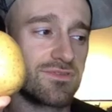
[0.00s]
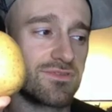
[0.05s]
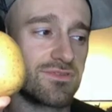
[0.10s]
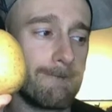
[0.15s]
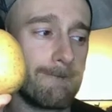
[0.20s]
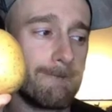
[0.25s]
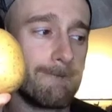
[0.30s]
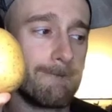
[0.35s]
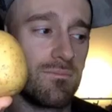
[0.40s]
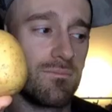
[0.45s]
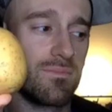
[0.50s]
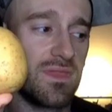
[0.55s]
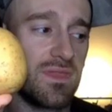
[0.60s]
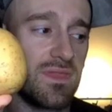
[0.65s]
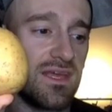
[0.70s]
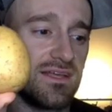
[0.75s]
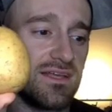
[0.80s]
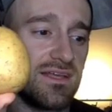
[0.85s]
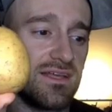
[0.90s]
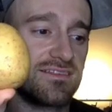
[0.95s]
Boop.
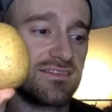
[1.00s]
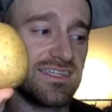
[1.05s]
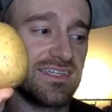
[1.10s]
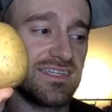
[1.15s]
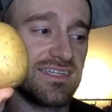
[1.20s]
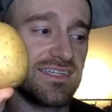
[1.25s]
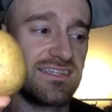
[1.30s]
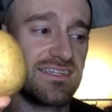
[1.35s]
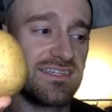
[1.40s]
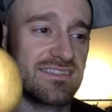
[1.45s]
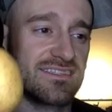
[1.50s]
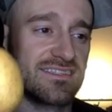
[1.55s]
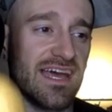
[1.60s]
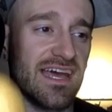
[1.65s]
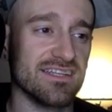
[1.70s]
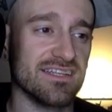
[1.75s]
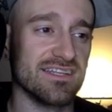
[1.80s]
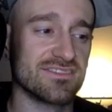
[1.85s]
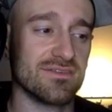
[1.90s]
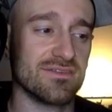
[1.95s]
It's as easy as
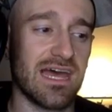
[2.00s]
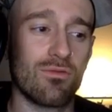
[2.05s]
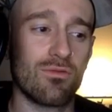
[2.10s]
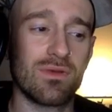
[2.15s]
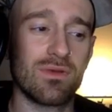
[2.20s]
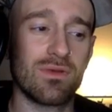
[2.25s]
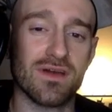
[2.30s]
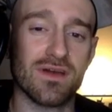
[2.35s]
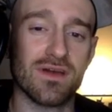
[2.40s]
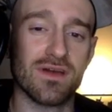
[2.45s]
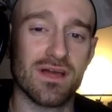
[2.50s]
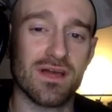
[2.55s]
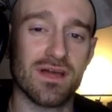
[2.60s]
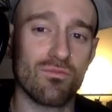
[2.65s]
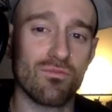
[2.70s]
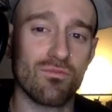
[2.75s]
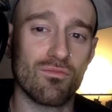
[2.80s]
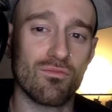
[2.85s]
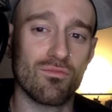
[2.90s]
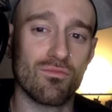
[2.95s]
that. So now we have
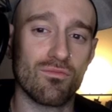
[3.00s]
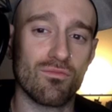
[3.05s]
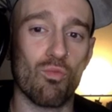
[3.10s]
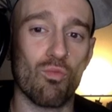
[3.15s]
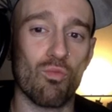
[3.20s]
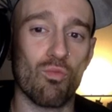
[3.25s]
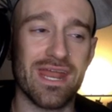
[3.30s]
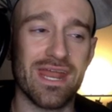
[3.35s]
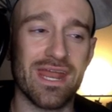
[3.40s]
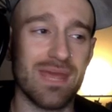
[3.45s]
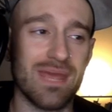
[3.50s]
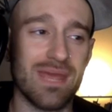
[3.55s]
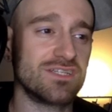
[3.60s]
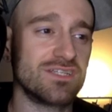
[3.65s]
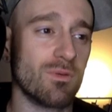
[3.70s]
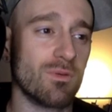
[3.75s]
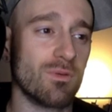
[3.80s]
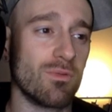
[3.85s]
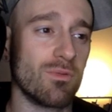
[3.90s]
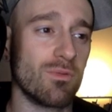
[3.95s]
one image, but
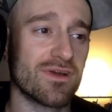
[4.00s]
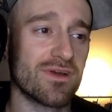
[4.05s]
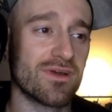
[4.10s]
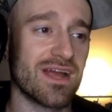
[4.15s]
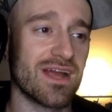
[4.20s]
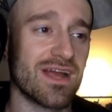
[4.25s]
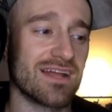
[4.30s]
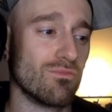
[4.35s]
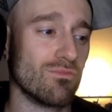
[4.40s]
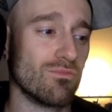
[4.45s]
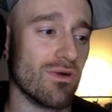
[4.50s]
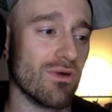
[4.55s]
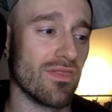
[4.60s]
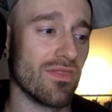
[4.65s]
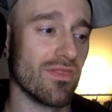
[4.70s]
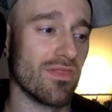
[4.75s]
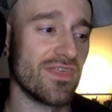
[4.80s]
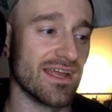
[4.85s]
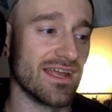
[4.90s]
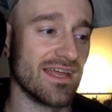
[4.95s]
we forgot to do one
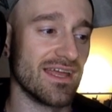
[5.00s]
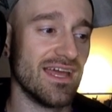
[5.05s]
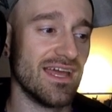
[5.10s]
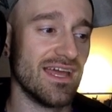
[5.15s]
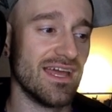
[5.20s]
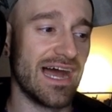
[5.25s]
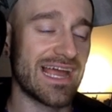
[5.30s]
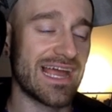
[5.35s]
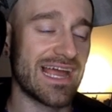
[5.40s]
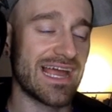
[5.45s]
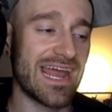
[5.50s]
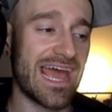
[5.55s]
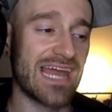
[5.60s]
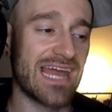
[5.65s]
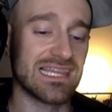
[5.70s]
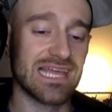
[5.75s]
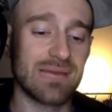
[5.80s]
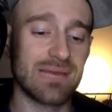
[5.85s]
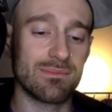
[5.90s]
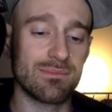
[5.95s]
thing. I got to add a
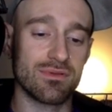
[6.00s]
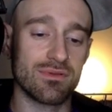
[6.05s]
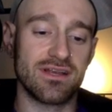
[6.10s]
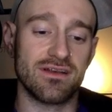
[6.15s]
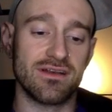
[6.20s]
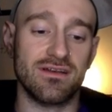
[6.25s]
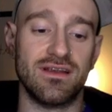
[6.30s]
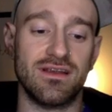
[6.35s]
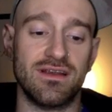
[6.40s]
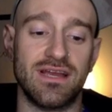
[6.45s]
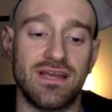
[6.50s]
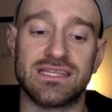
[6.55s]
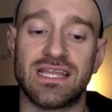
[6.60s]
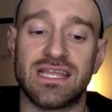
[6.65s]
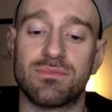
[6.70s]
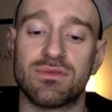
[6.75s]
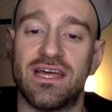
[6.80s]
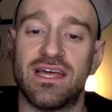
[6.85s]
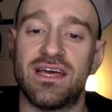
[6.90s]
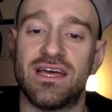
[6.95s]
label here and
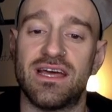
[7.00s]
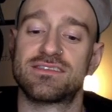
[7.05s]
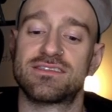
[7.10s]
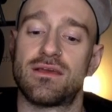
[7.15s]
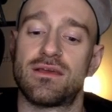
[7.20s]
label it as